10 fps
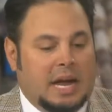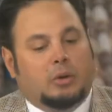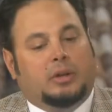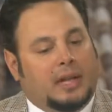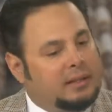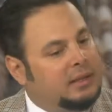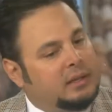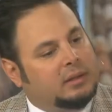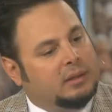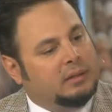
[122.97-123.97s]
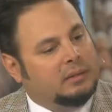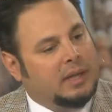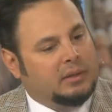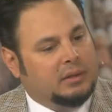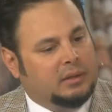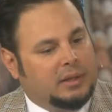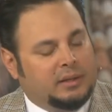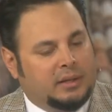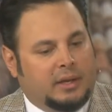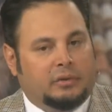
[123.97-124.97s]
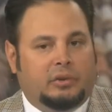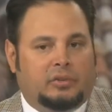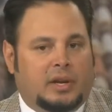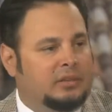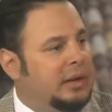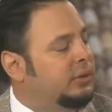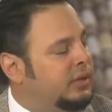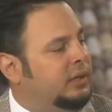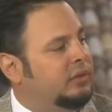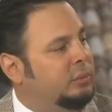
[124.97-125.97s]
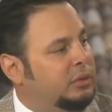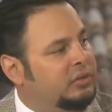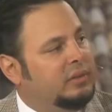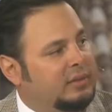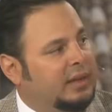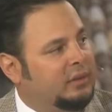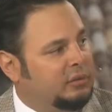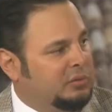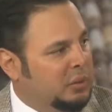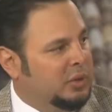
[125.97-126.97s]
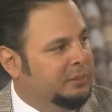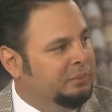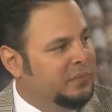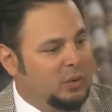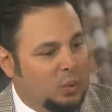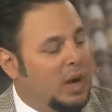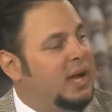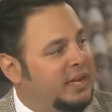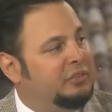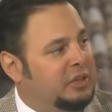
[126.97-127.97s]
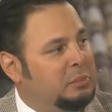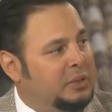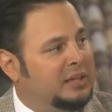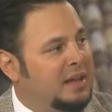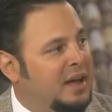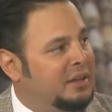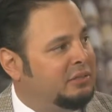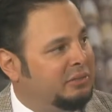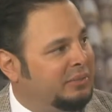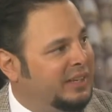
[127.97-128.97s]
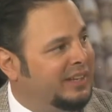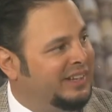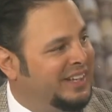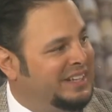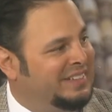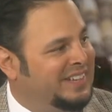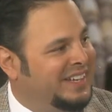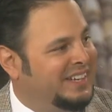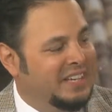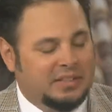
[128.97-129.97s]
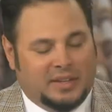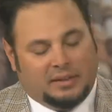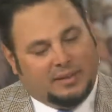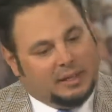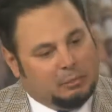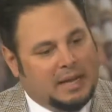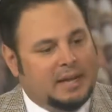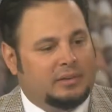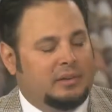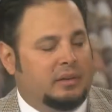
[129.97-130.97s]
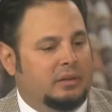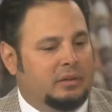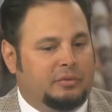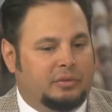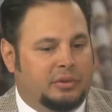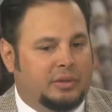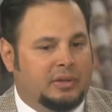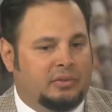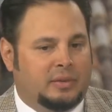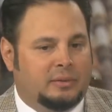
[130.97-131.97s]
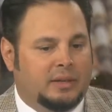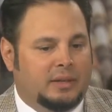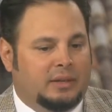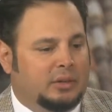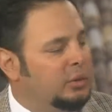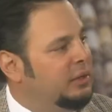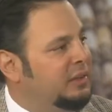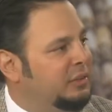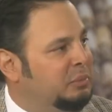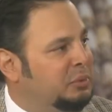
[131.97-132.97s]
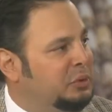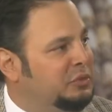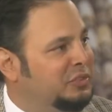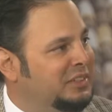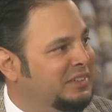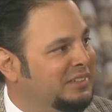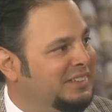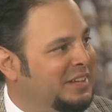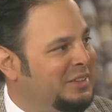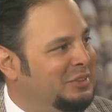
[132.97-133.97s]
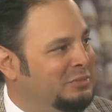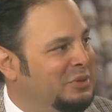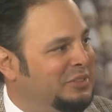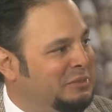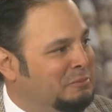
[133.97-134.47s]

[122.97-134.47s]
out at the end of the exercise, out kicks a business case for why SAP and HANA, and they can take it back to their facilities and go get things approved and get things moving.